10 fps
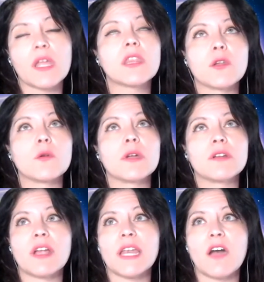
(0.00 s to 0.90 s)
through it
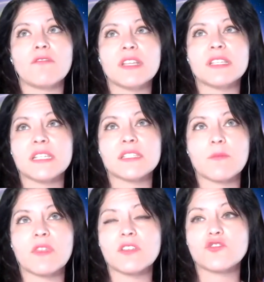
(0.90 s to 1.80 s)
right now, facing
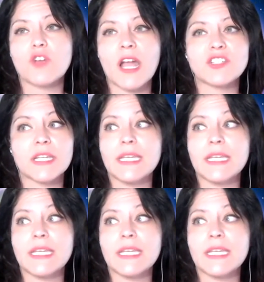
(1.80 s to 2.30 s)
something tragic.